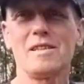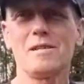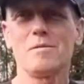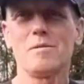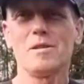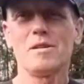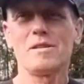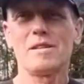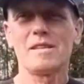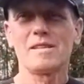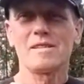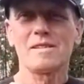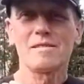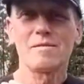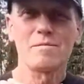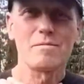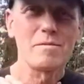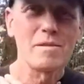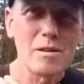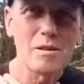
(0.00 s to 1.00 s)
So what? There's a
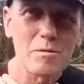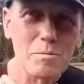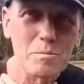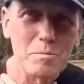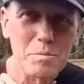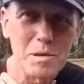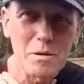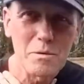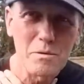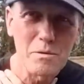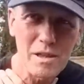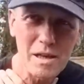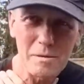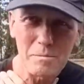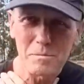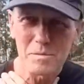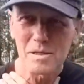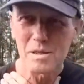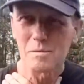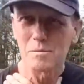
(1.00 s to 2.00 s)
little blue
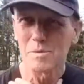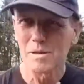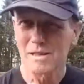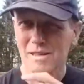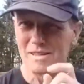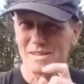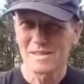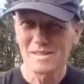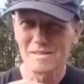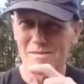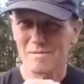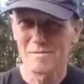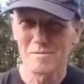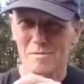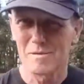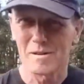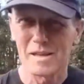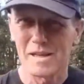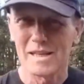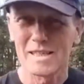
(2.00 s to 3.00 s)
thumb somewhere. So
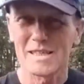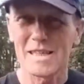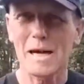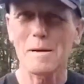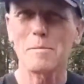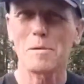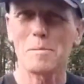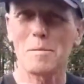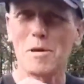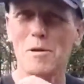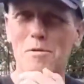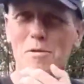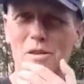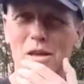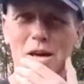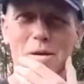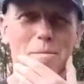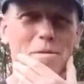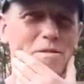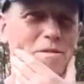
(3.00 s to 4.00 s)
tap the blue
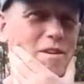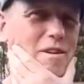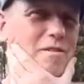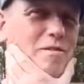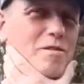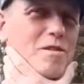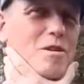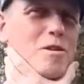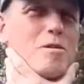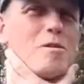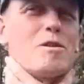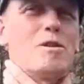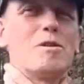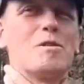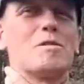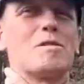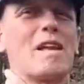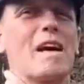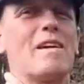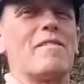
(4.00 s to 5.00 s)
thumb if you
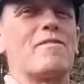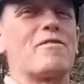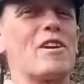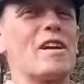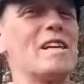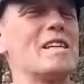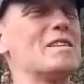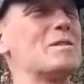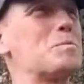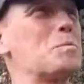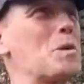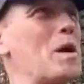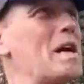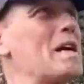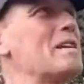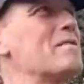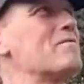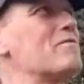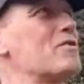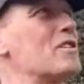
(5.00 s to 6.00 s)
use that phrase,
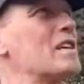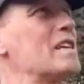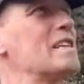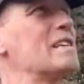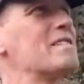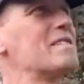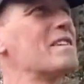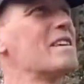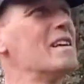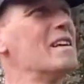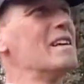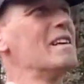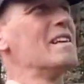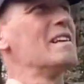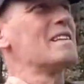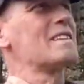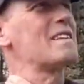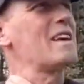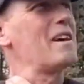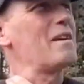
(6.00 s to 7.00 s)
brain freeze.
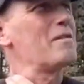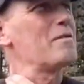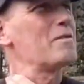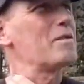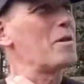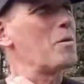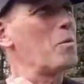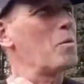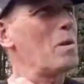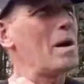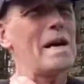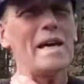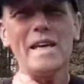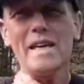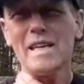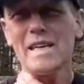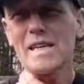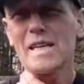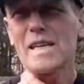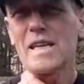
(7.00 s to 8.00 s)
So the
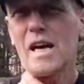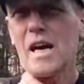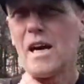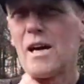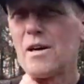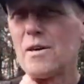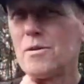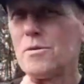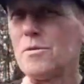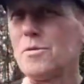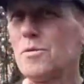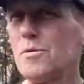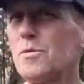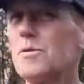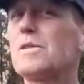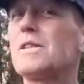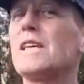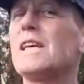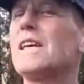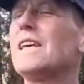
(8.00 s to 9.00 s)
way it
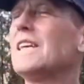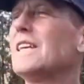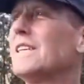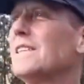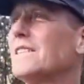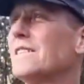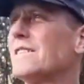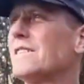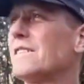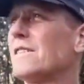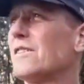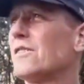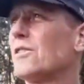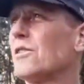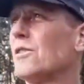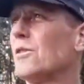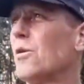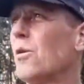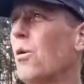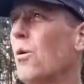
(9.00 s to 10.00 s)
goes is
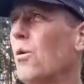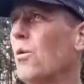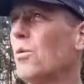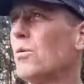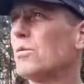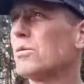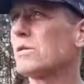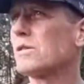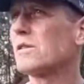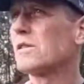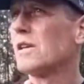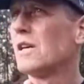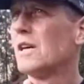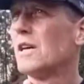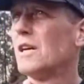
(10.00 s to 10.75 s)
the horse